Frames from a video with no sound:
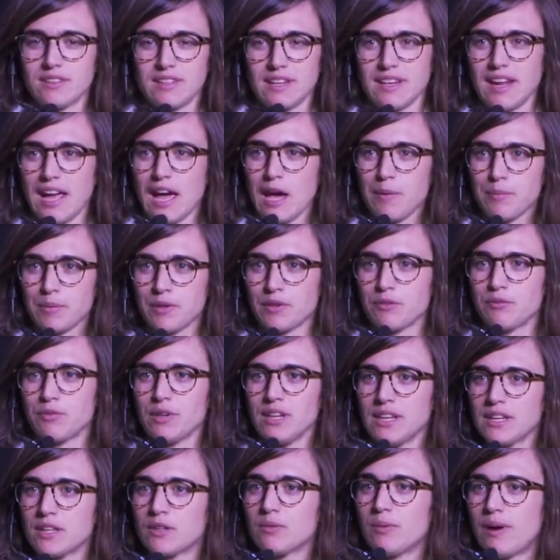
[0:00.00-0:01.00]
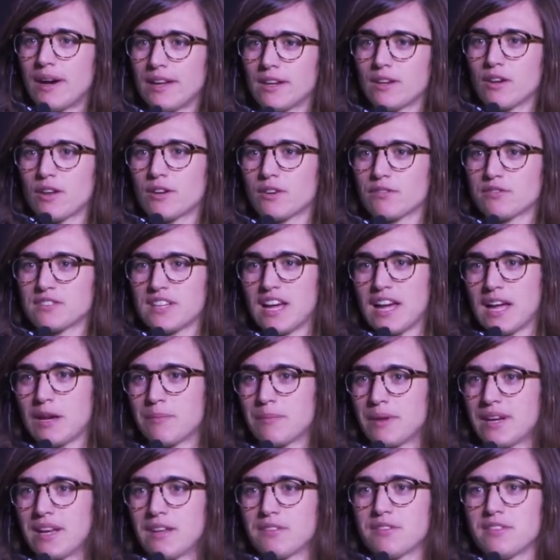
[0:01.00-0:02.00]
That happened really quite a lot of
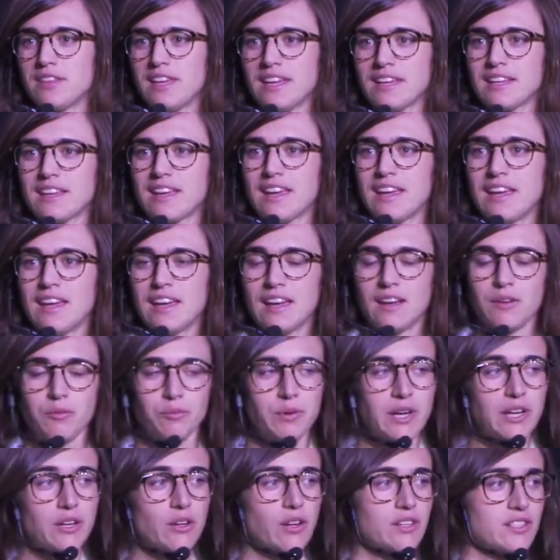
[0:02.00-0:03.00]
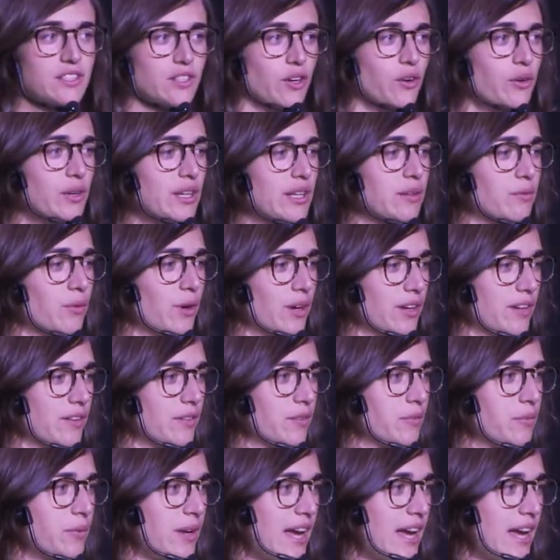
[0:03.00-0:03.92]
time, and I think we're not the only one.